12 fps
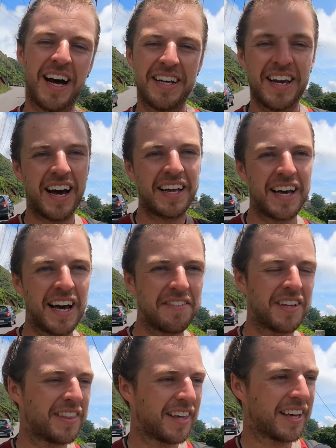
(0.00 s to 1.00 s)
And yeah, I
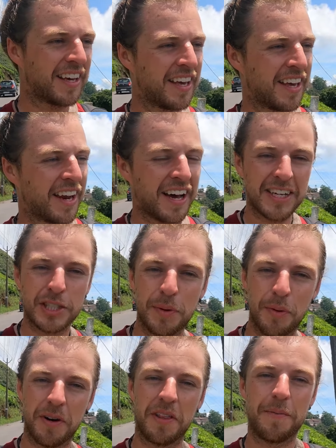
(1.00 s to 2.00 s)
definitely think it has
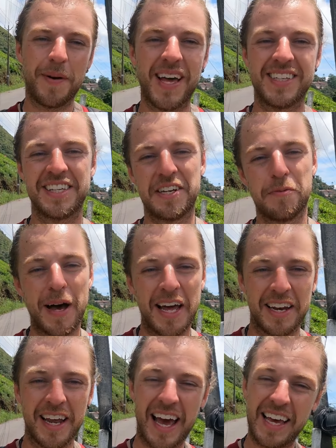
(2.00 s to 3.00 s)
to be one of the best
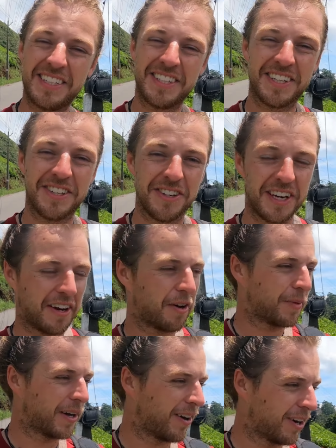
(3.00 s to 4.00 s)
independent hikes you can do
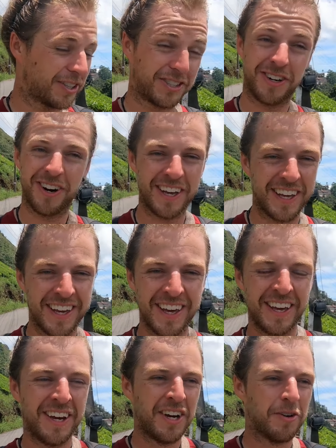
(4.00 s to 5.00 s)
here in Munnar, surely.
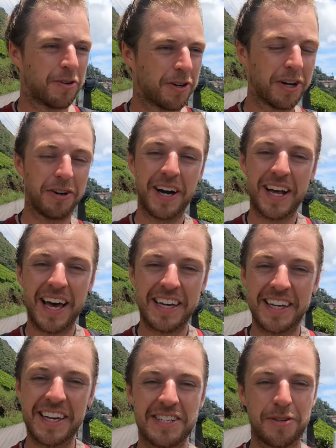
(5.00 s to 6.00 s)
We're going to go out
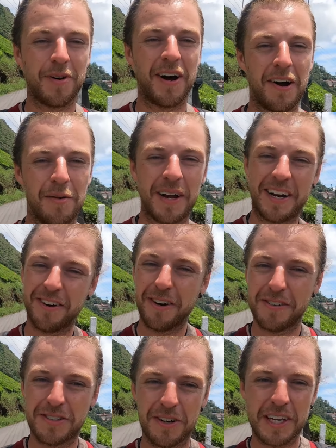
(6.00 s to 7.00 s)
hiking again tomorrow, but I don't
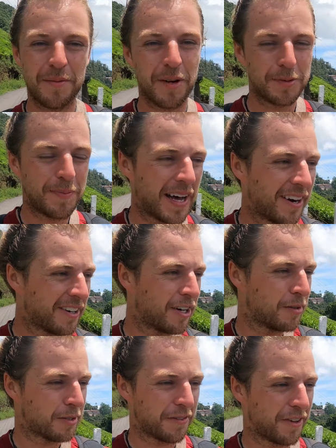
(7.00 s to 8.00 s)
know if it's going to get much better in
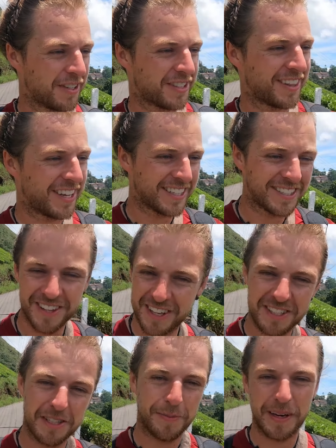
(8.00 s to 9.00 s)
terms of views than this.
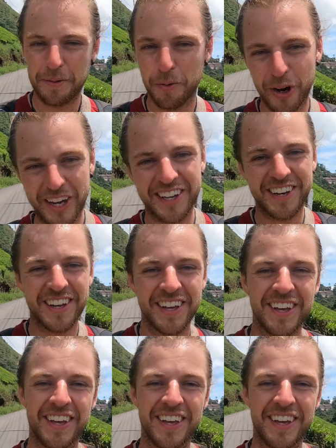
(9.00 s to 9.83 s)
This has been wicked.